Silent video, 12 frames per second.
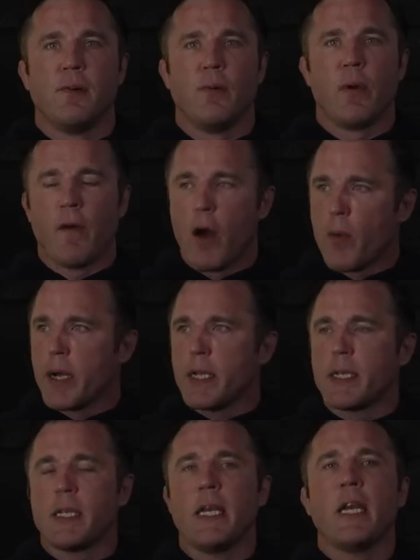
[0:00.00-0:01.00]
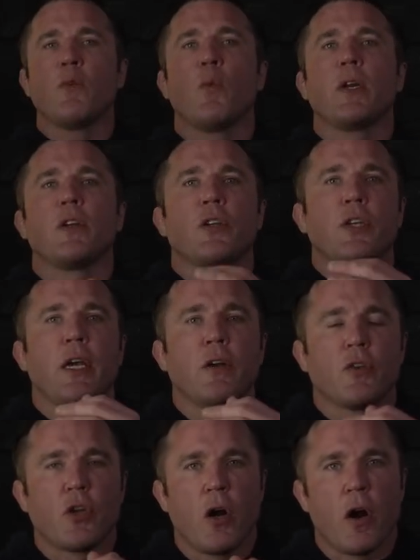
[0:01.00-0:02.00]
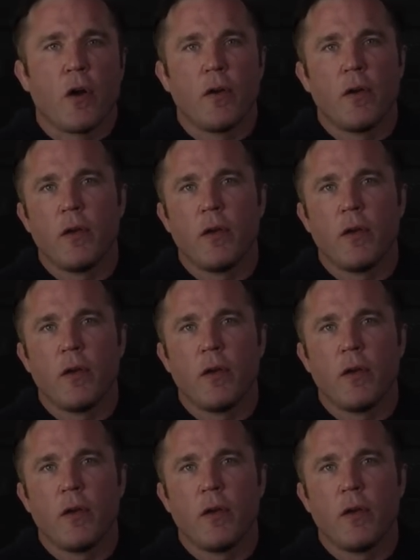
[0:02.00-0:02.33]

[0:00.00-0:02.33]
We've already seen what his skills are.